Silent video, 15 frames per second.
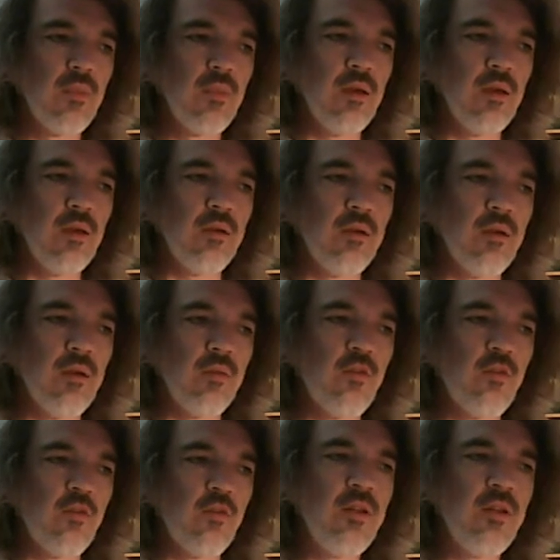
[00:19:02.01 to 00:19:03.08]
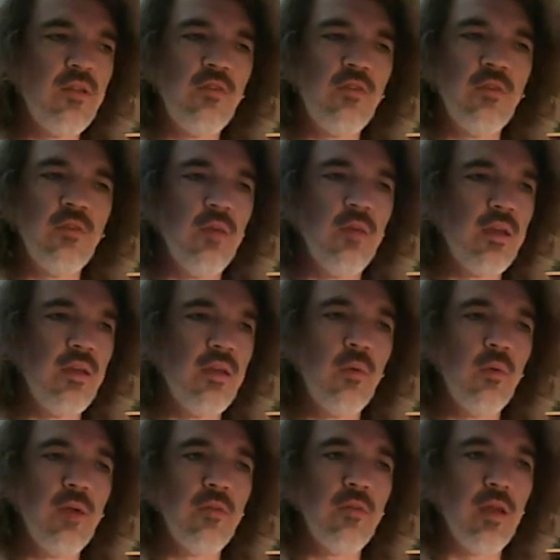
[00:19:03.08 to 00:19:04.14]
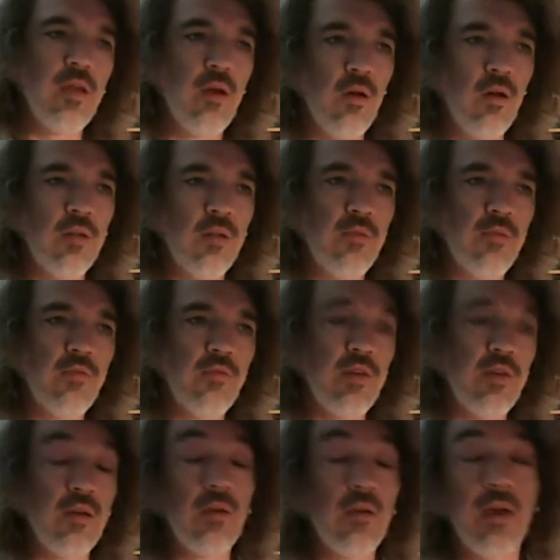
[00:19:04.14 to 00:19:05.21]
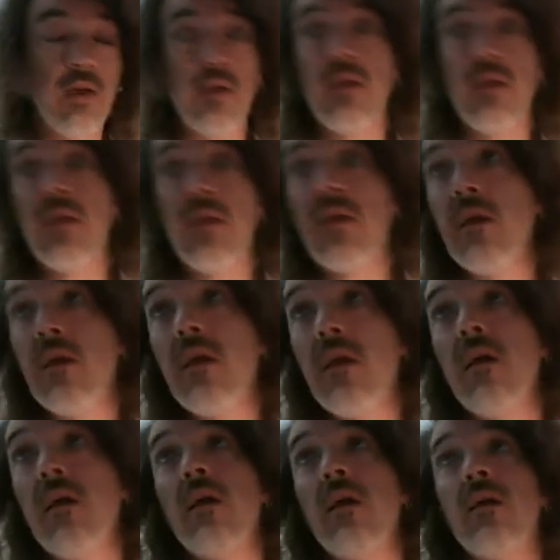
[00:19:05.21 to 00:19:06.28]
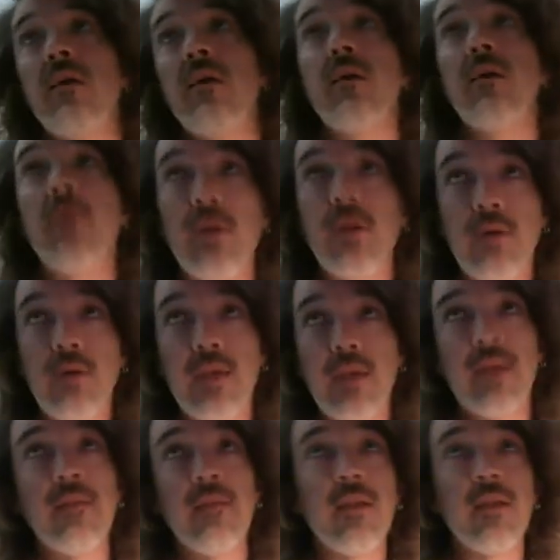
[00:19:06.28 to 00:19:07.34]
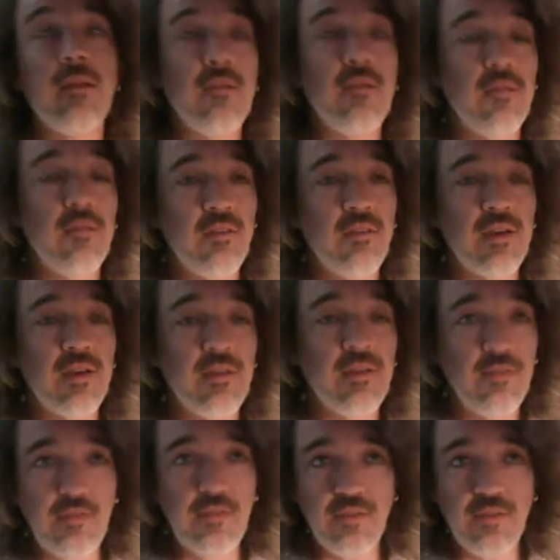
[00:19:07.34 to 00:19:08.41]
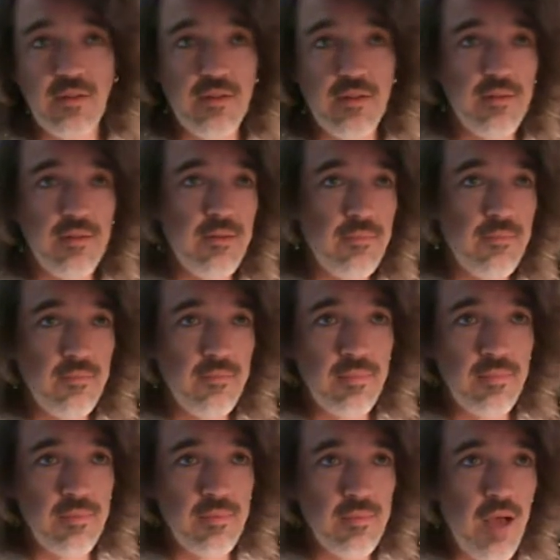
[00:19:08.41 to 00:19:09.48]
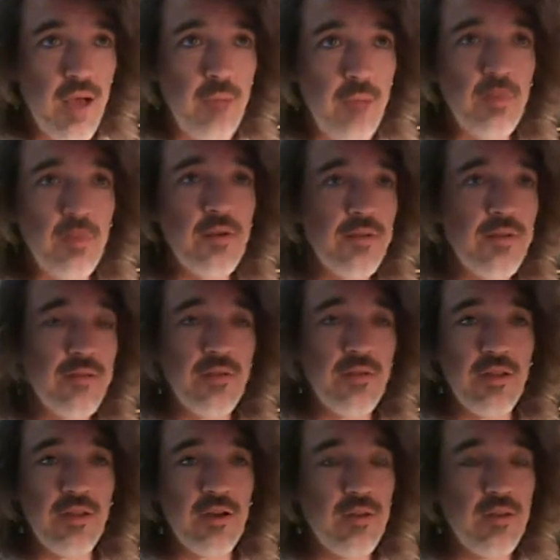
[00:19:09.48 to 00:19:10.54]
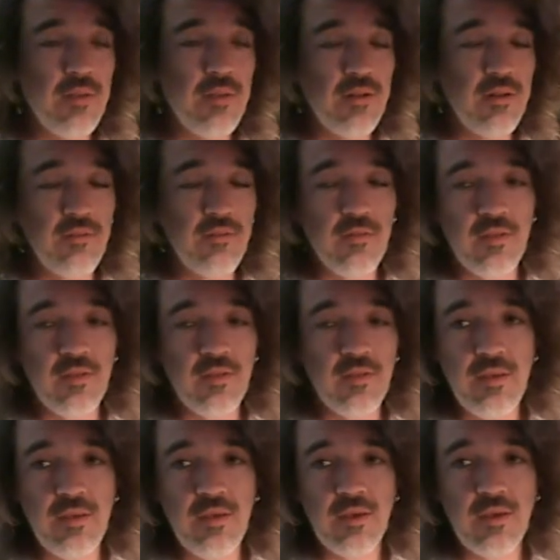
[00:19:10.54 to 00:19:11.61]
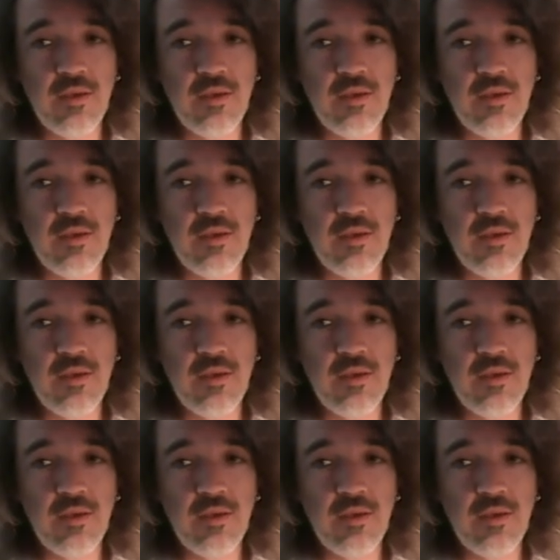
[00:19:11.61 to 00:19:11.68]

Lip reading: turn it into, like, whenever they call, I'm just like, okay, here we go again. Like, this guy is just gonna, like, upload everything on me, and it's gonna be